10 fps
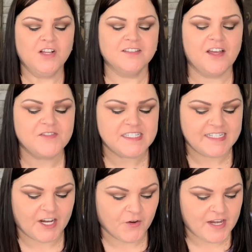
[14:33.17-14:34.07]
Love to
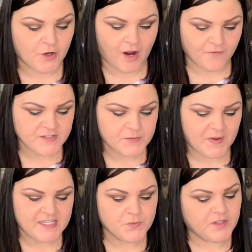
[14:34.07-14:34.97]
decorate your office
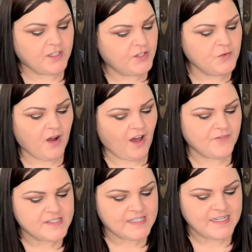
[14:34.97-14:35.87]
space with cute
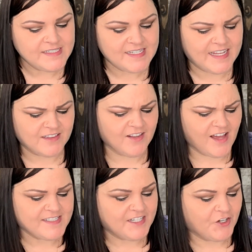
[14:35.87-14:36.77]
office things and get
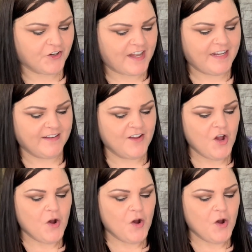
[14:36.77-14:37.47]
lost in creating?